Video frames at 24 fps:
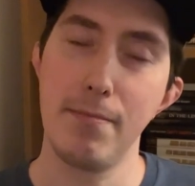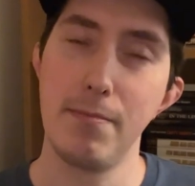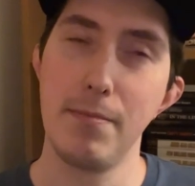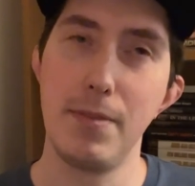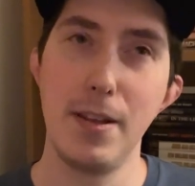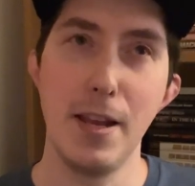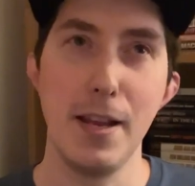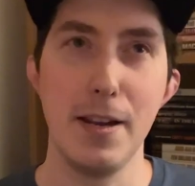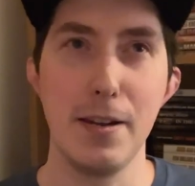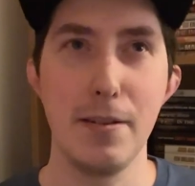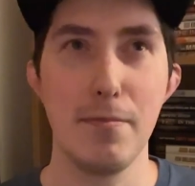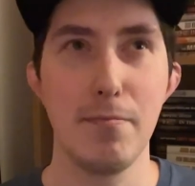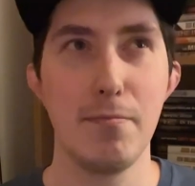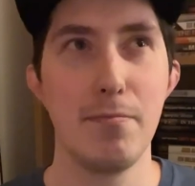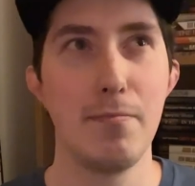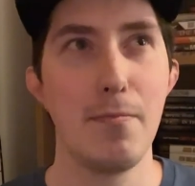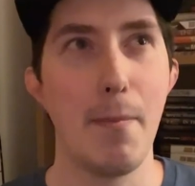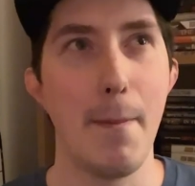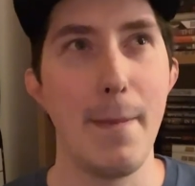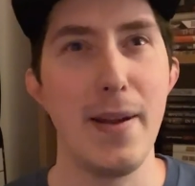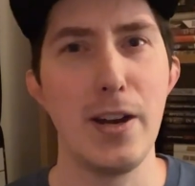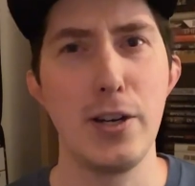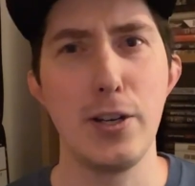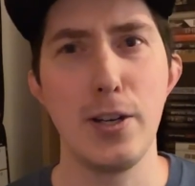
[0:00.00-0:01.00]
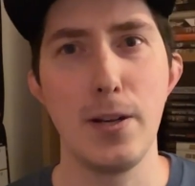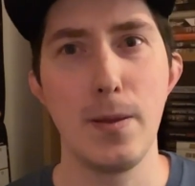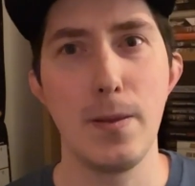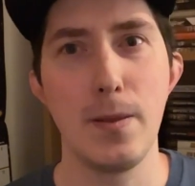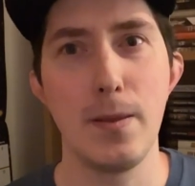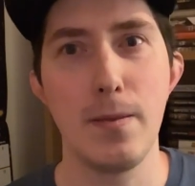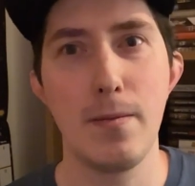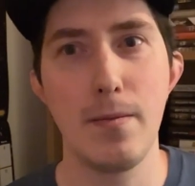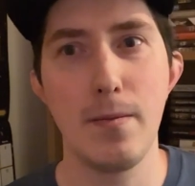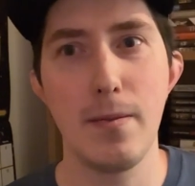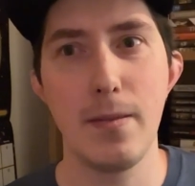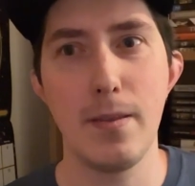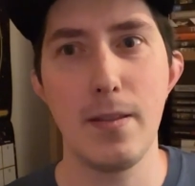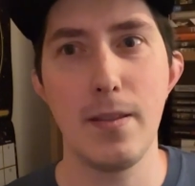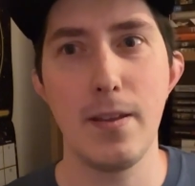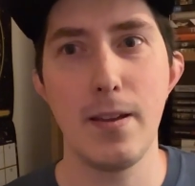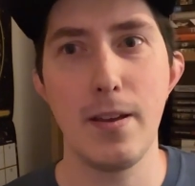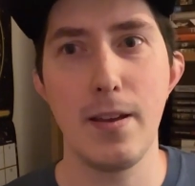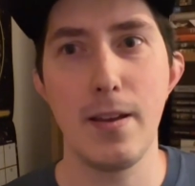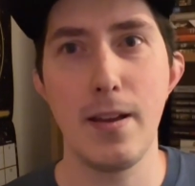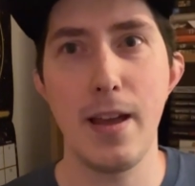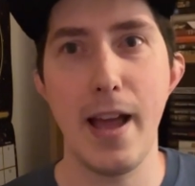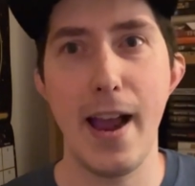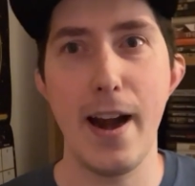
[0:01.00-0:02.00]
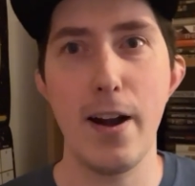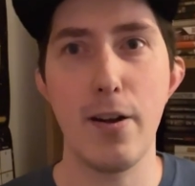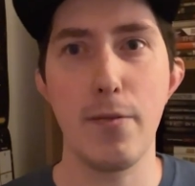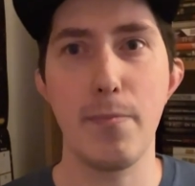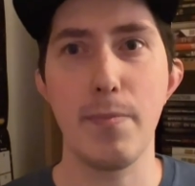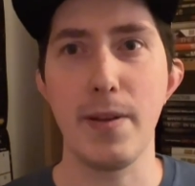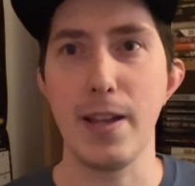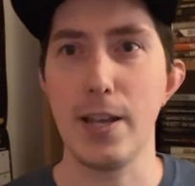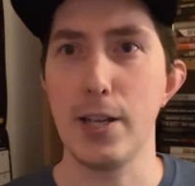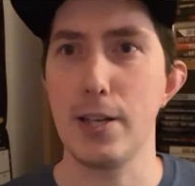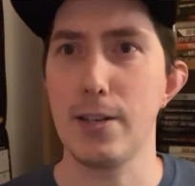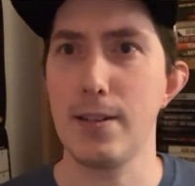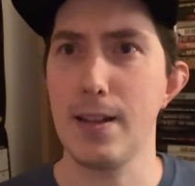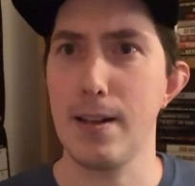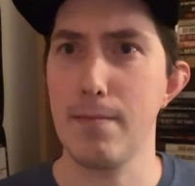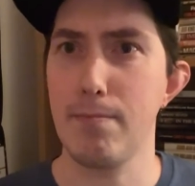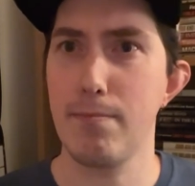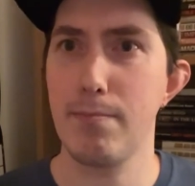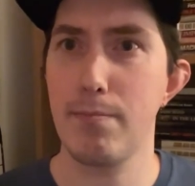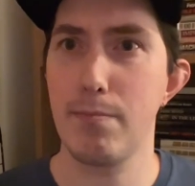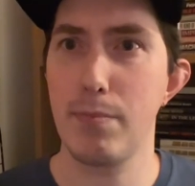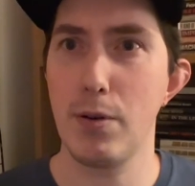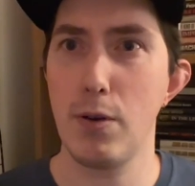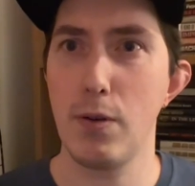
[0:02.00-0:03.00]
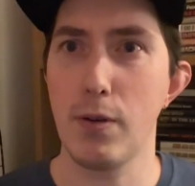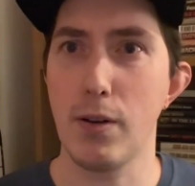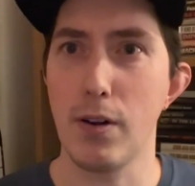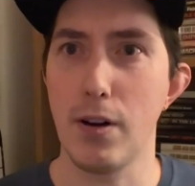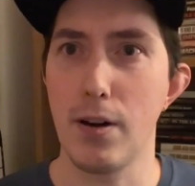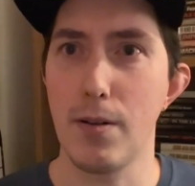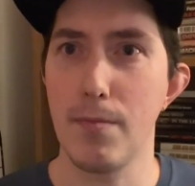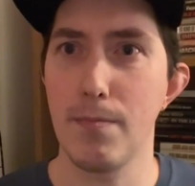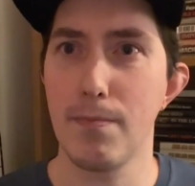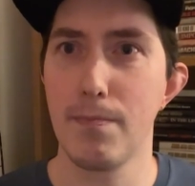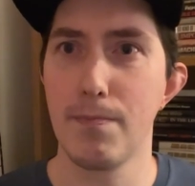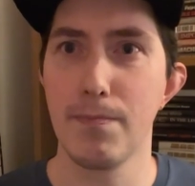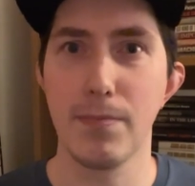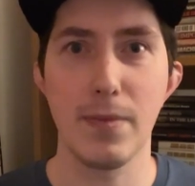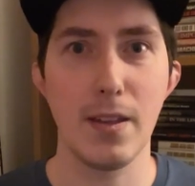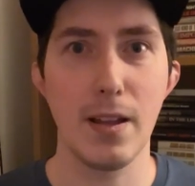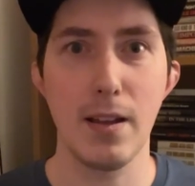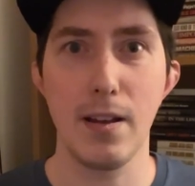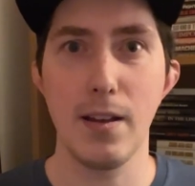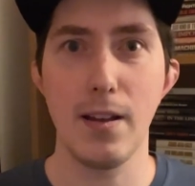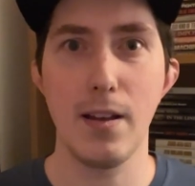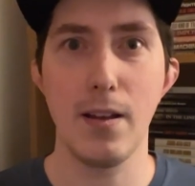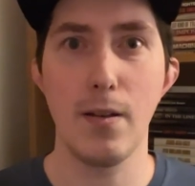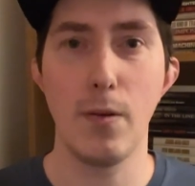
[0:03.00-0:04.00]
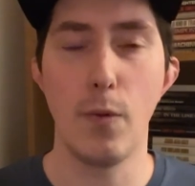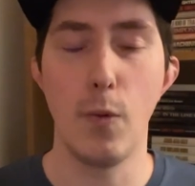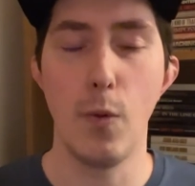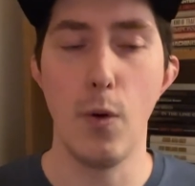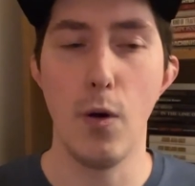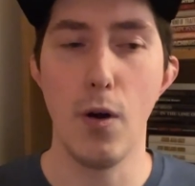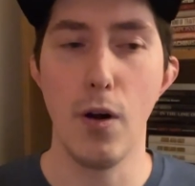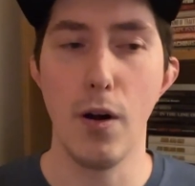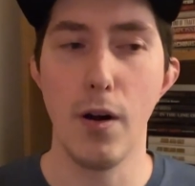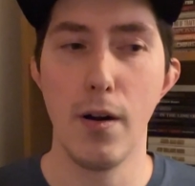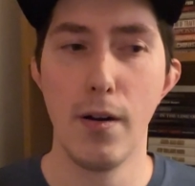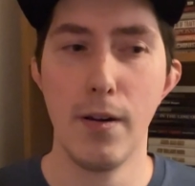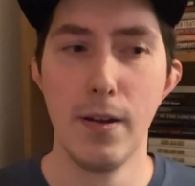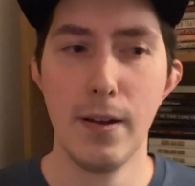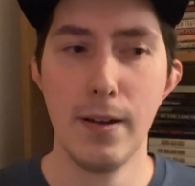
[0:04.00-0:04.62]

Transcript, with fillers: didn't mention the hairpiece that Bogart wore.